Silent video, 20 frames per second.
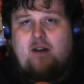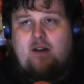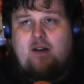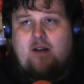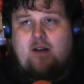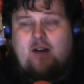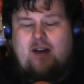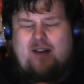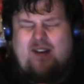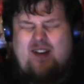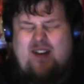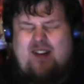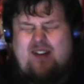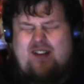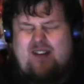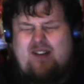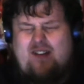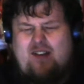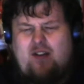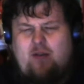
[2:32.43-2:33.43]
Uh, the
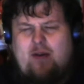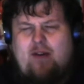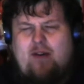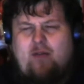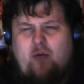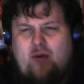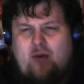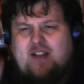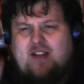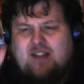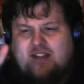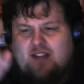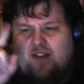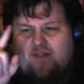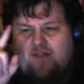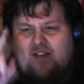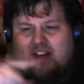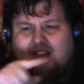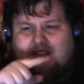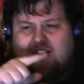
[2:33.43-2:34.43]
whoever wins is going to
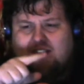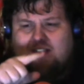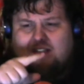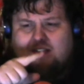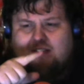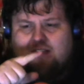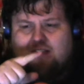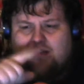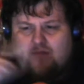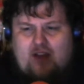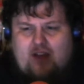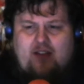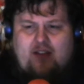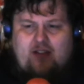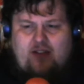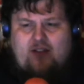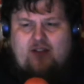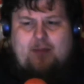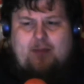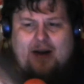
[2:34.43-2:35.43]
face
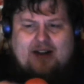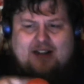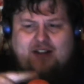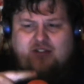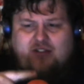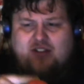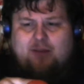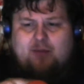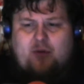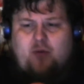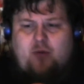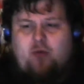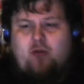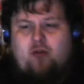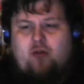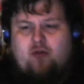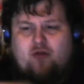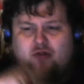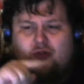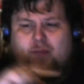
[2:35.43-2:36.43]
the SmackDown champion,
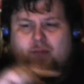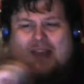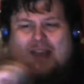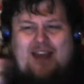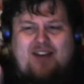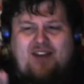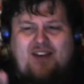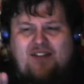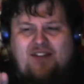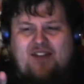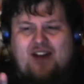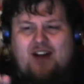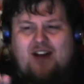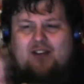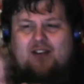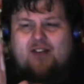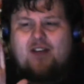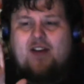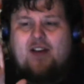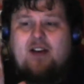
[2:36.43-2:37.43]
who should be A J
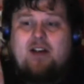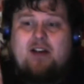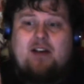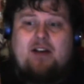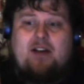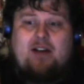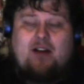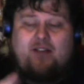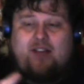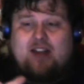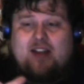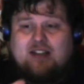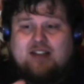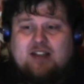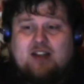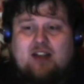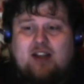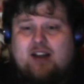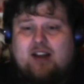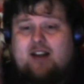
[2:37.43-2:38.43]
Styles. I think that's
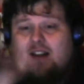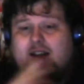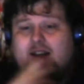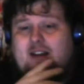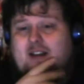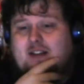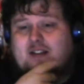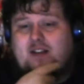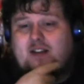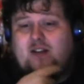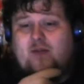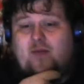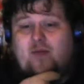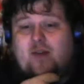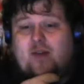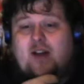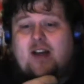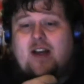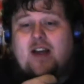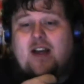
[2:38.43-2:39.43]
likely, because I don't...
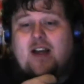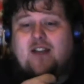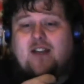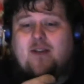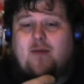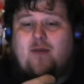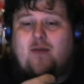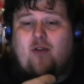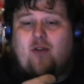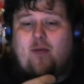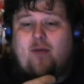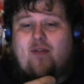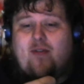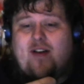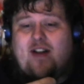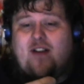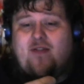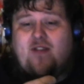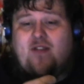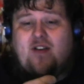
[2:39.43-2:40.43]
It's going to be Roman
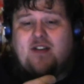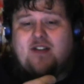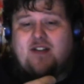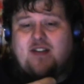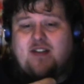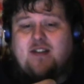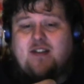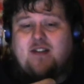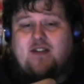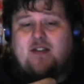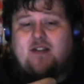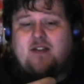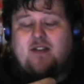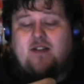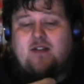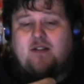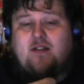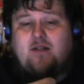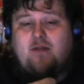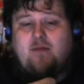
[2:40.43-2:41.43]
Reigns
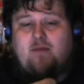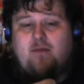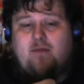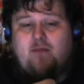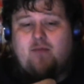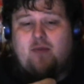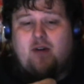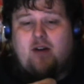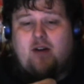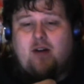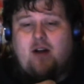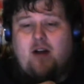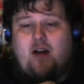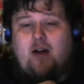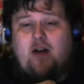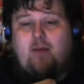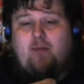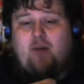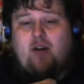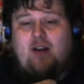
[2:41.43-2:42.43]
versus Brock,
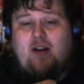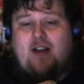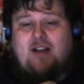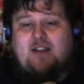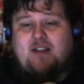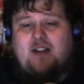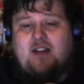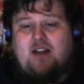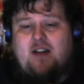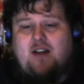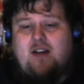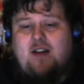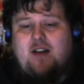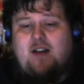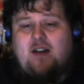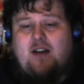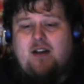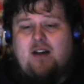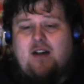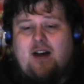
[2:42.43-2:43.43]
uh, Brock Lesnar.
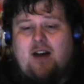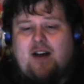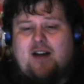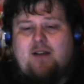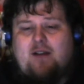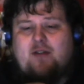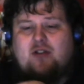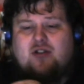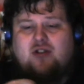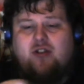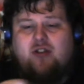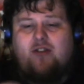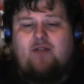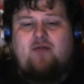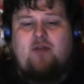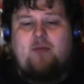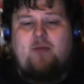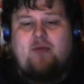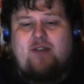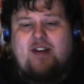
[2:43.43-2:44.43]
And I'm not sure if
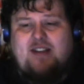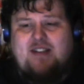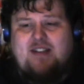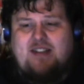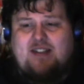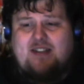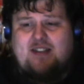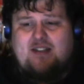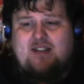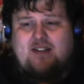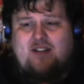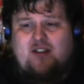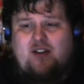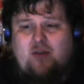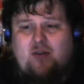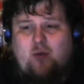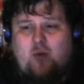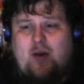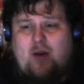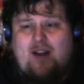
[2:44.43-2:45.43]
Roman Reigns is going
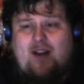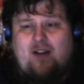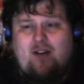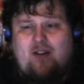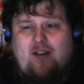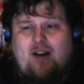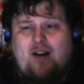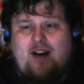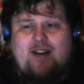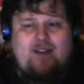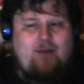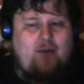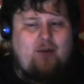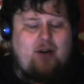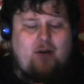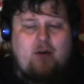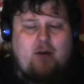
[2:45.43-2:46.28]
to win it on... I don't know.